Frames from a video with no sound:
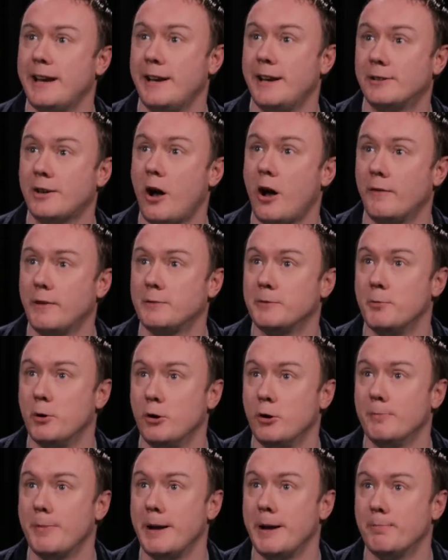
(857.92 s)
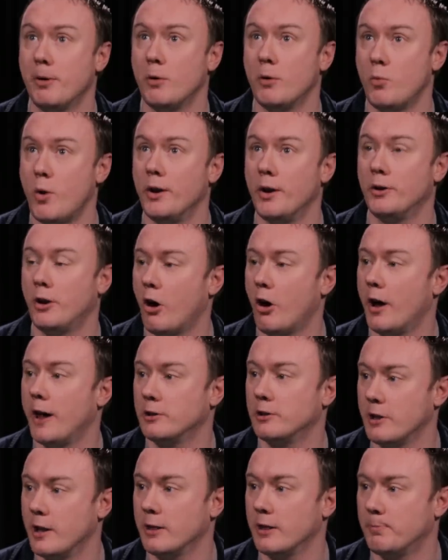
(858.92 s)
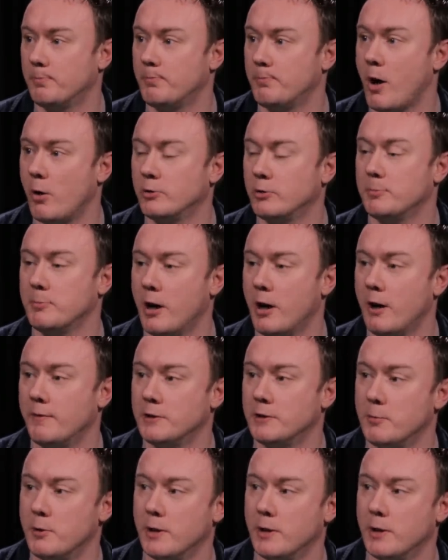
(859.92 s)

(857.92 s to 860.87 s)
it is Harvest Moon made by one Ooh. guy. It's like the ultimate Harvest oh, Moon.